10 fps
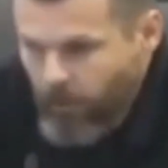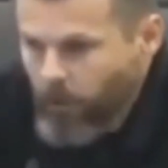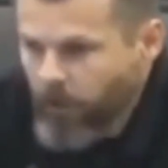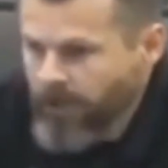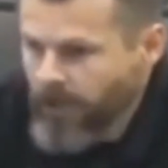year, the
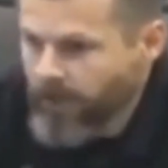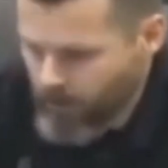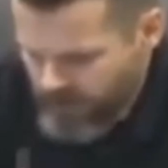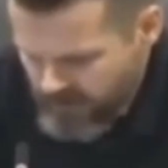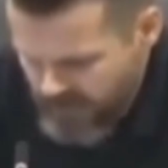World Health
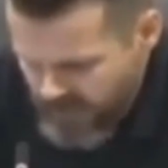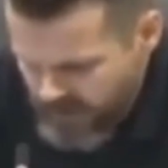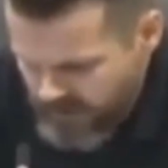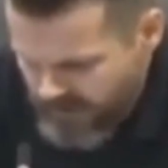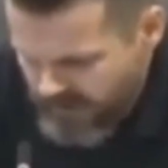
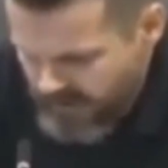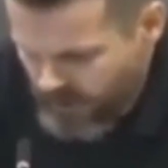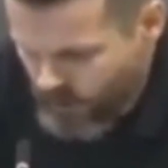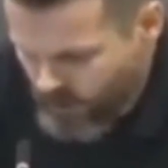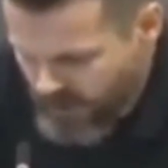Organization stated
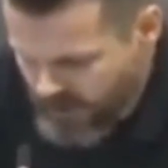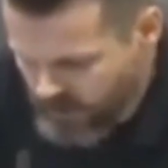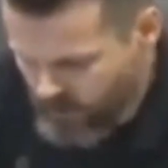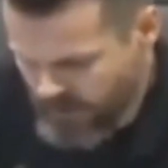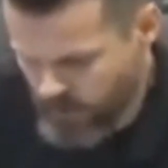that the
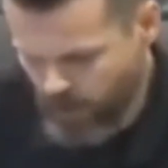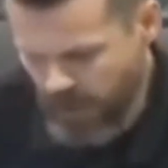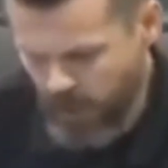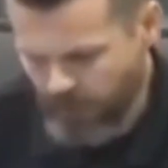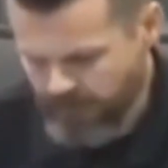greatest threat to
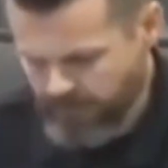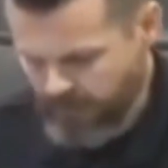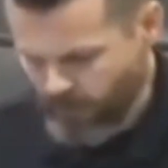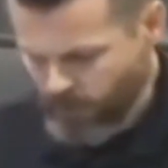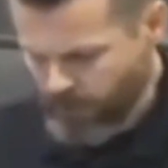our health is
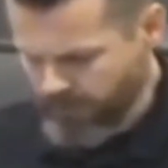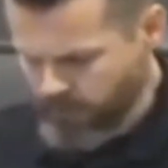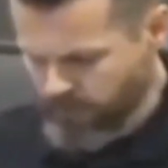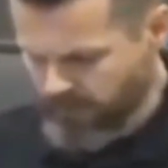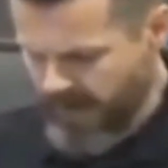people who refuse